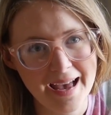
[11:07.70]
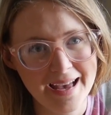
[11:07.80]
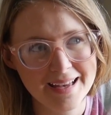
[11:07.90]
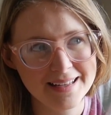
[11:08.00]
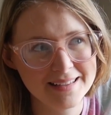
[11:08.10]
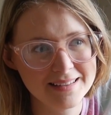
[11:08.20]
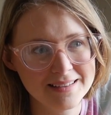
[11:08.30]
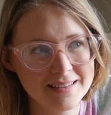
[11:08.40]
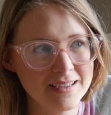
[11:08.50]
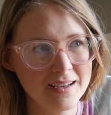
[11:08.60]

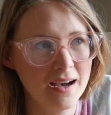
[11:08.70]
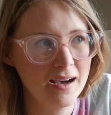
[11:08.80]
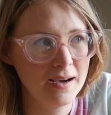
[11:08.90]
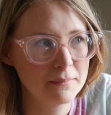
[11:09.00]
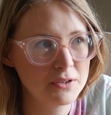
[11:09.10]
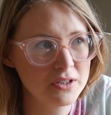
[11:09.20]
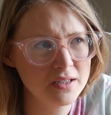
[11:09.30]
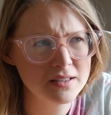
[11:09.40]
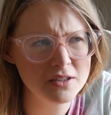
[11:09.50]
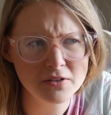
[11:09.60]
and um, turn
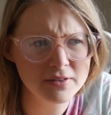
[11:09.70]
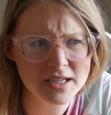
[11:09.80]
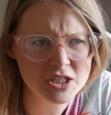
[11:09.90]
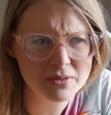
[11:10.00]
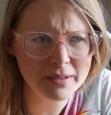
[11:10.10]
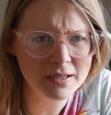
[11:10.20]
on the notification